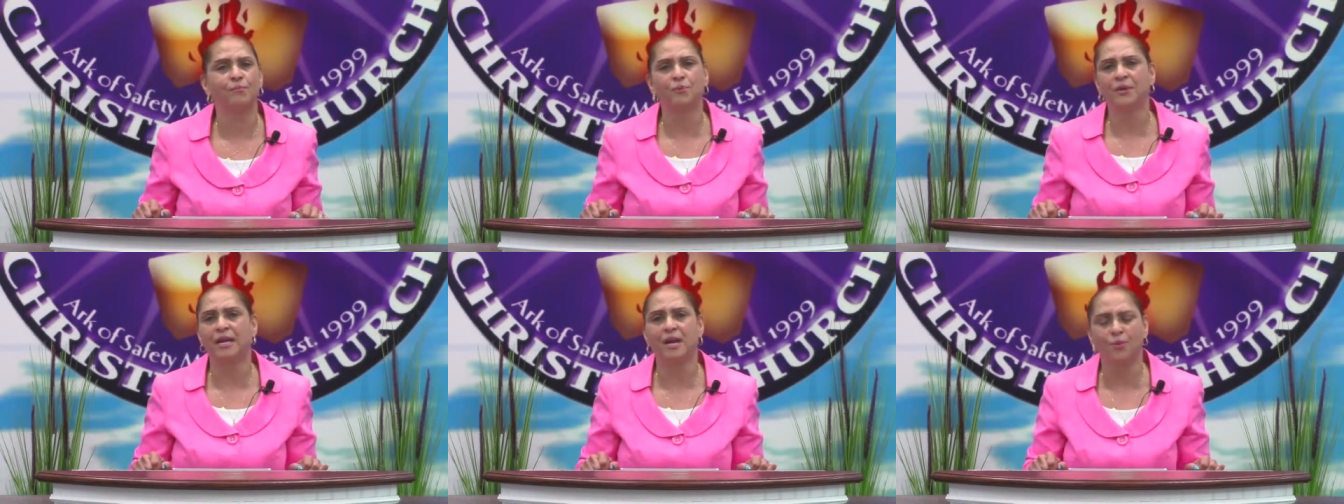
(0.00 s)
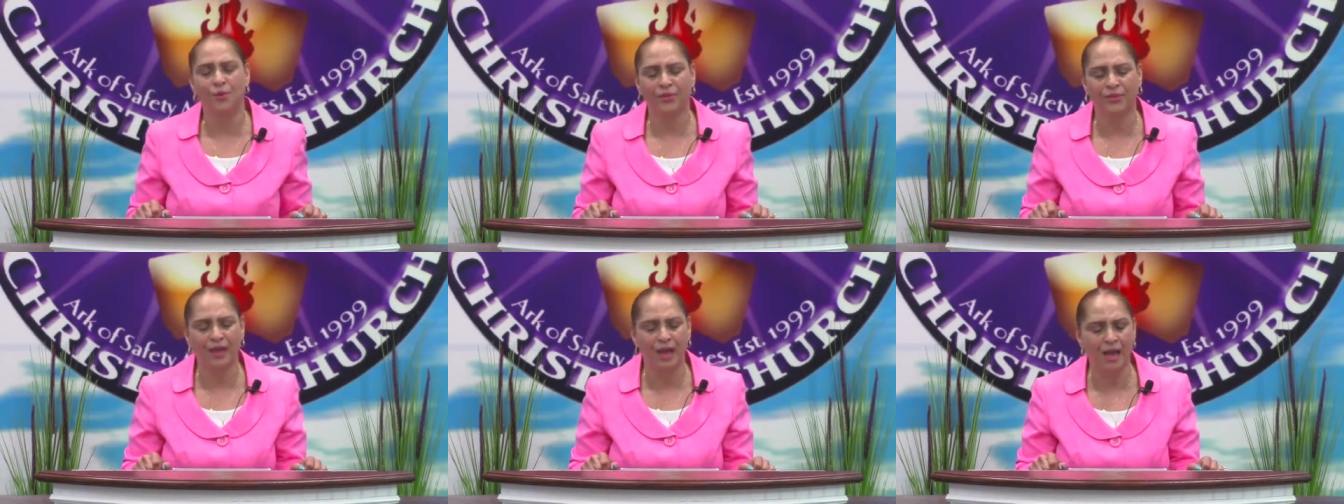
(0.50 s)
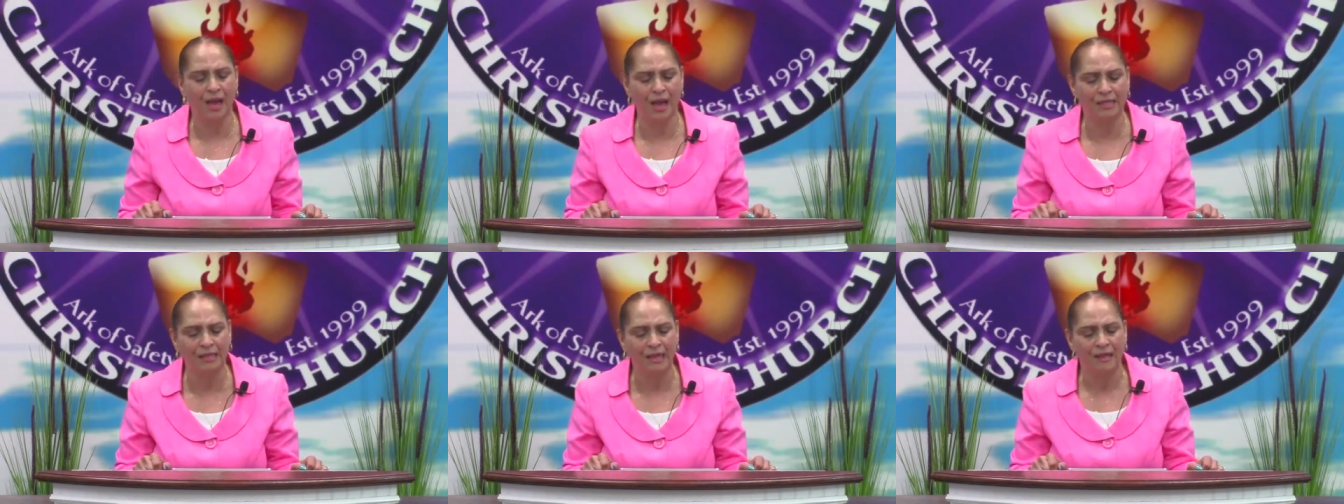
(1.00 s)
prayer with
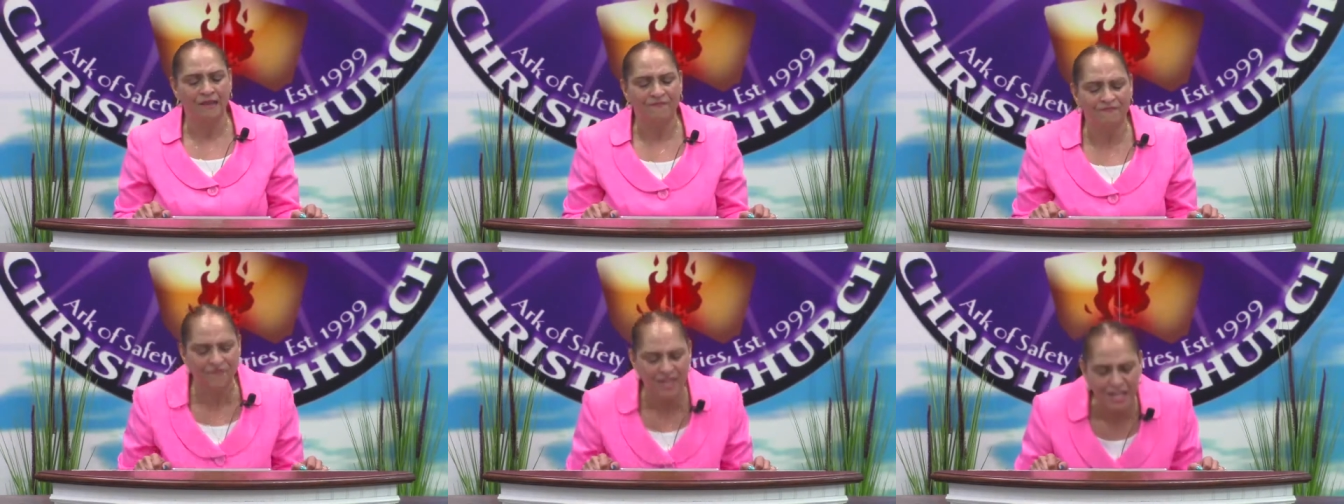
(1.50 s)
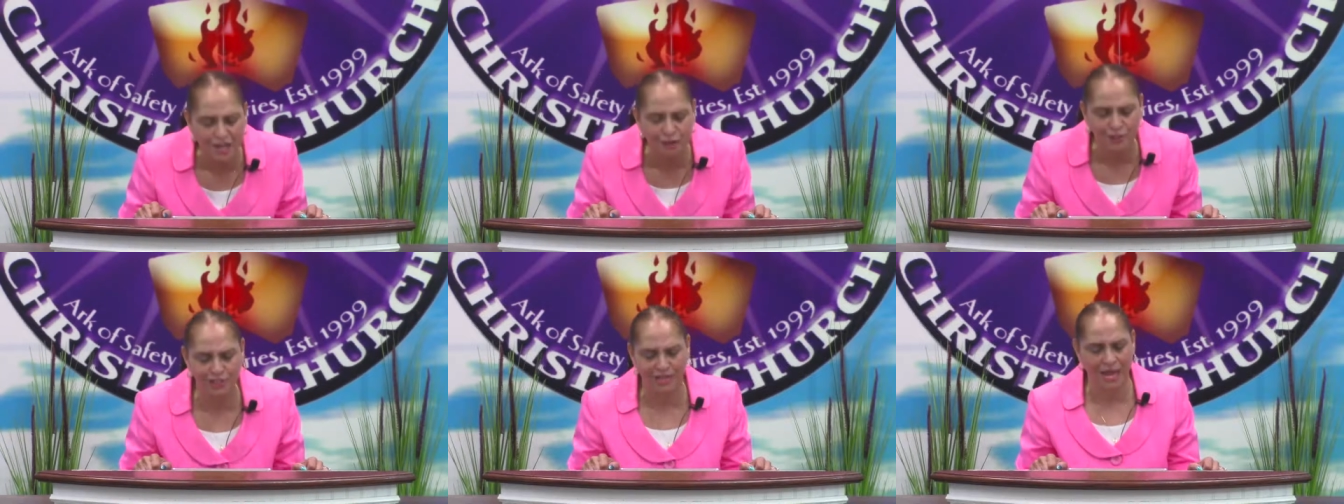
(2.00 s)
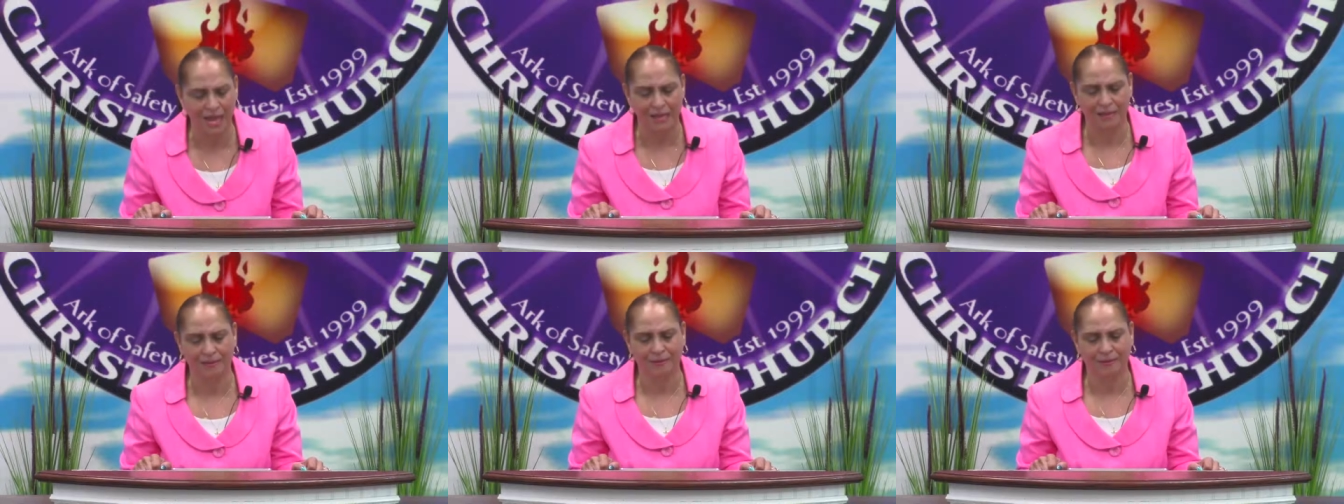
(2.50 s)
God feels like